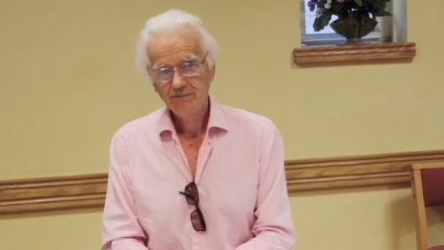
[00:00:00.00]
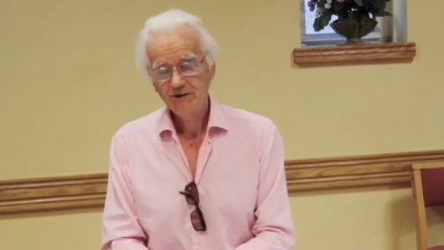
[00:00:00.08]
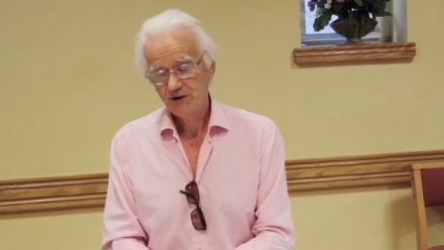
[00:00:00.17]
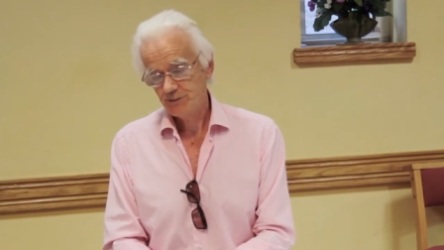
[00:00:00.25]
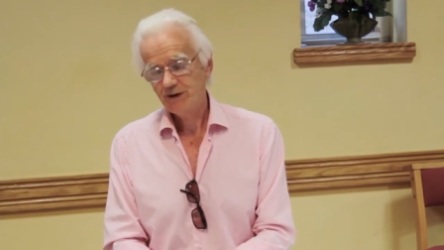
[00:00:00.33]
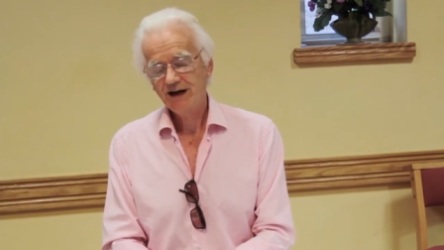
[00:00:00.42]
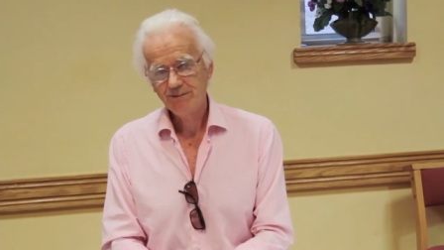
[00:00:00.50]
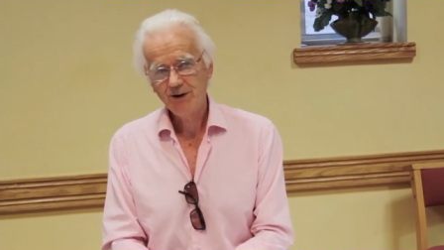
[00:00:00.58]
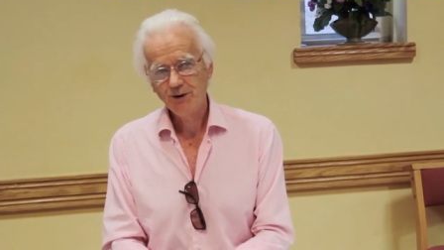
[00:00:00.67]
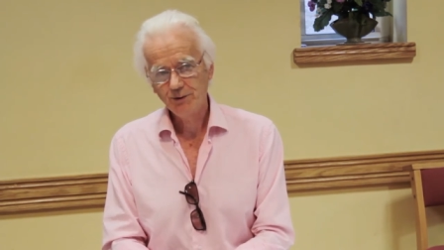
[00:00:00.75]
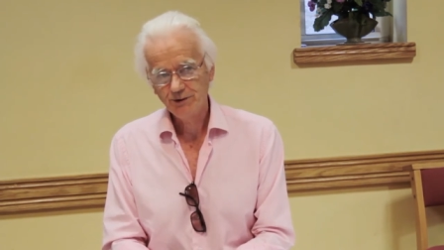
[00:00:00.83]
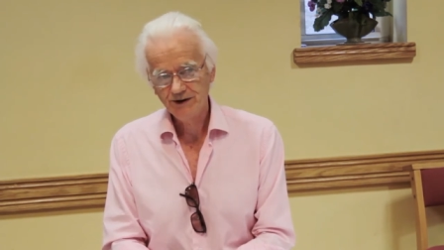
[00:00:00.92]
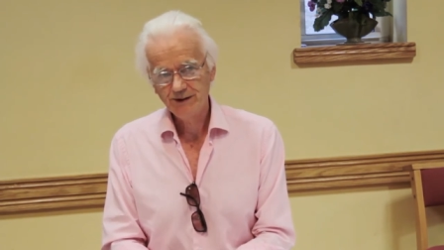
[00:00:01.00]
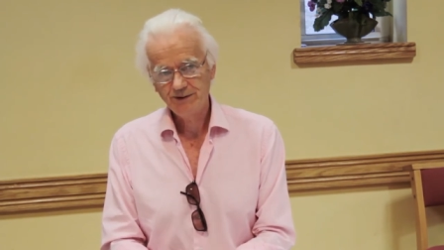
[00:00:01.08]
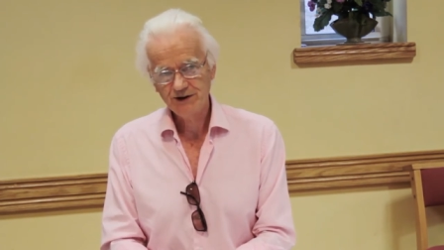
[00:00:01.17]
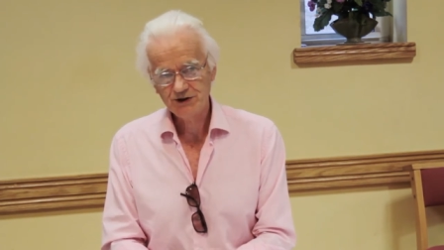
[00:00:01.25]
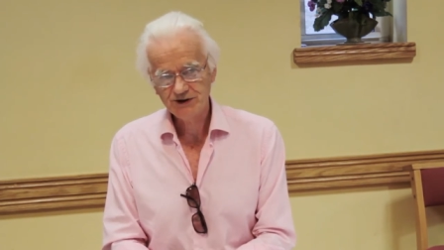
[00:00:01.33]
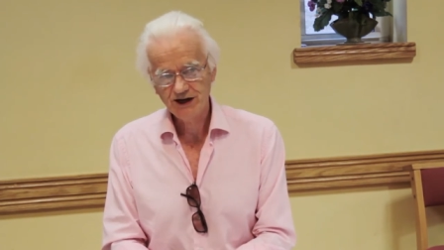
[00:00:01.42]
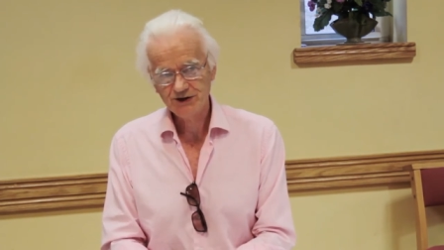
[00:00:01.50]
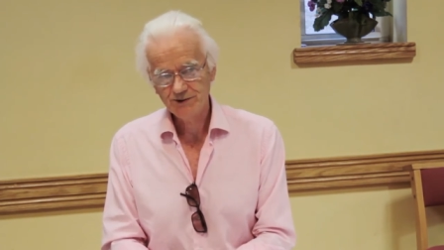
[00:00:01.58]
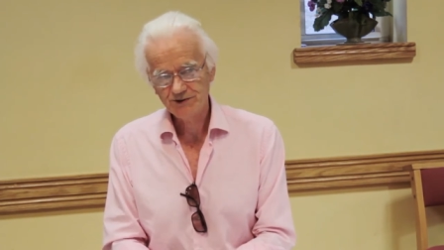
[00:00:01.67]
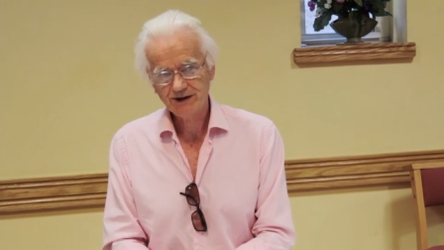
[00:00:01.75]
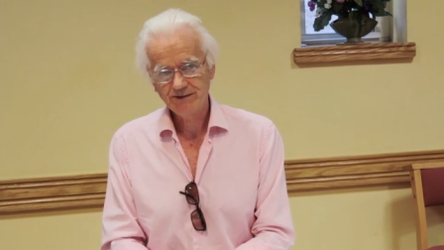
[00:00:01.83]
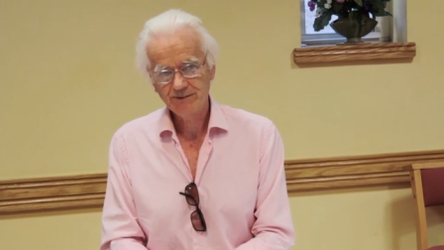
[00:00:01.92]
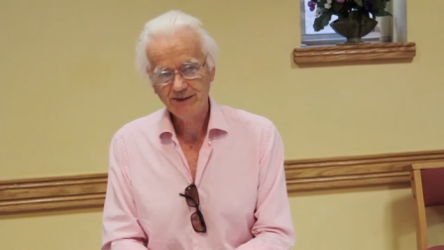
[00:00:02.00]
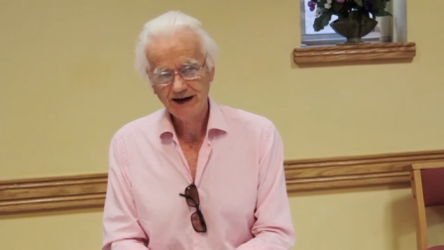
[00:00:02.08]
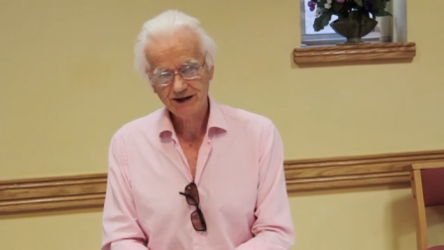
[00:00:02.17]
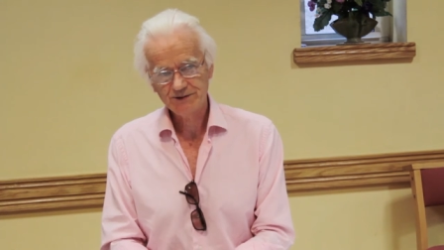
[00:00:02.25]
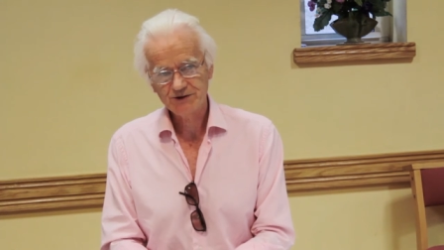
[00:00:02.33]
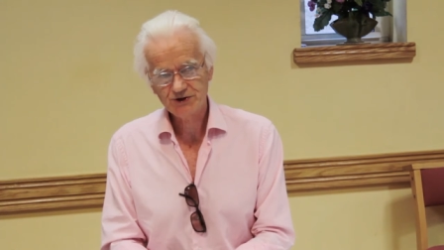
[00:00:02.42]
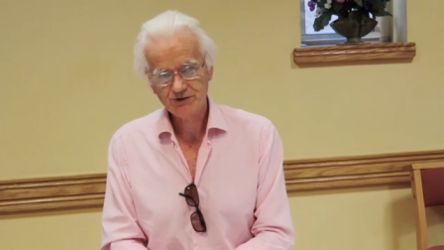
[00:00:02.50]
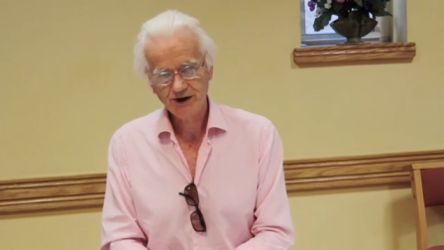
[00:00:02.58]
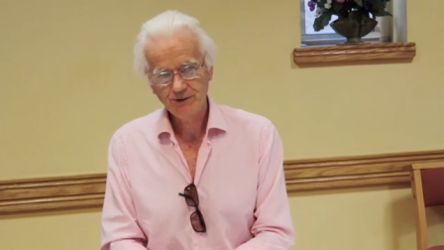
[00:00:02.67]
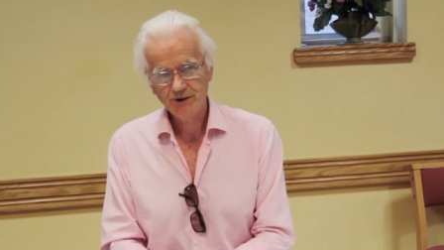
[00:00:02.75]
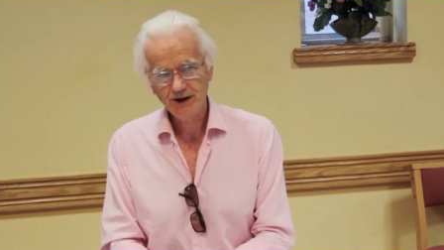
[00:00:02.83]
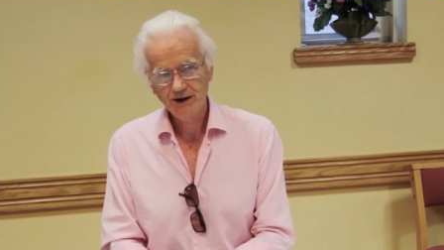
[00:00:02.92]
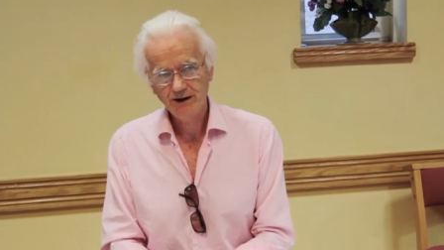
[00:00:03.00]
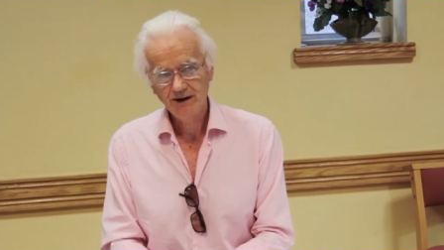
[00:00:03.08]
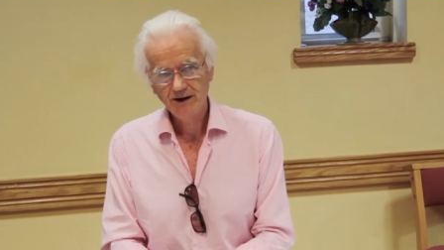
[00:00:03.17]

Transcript: Because we had a mould in the police station who was coming back to us straight away,